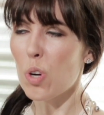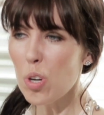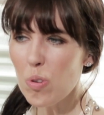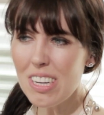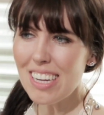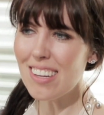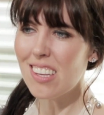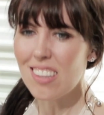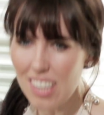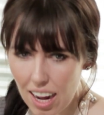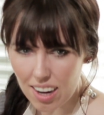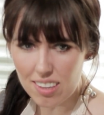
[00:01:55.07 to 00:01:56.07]
rudeness
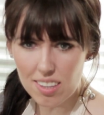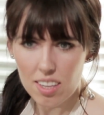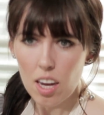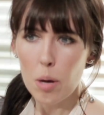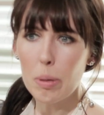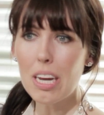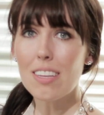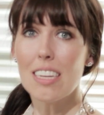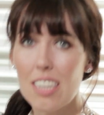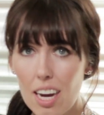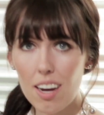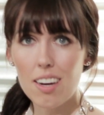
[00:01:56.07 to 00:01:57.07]
sucks because
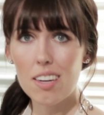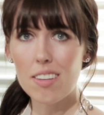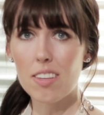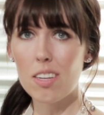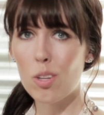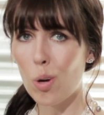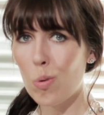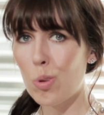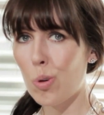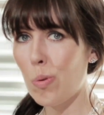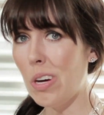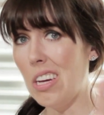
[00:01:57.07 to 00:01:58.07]
it does and don't
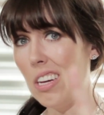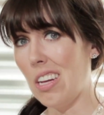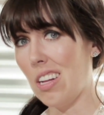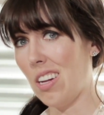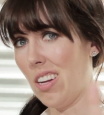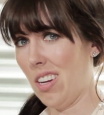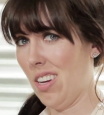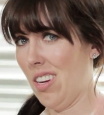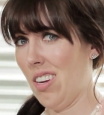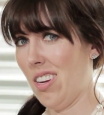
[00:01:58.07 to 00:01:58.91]
do it. By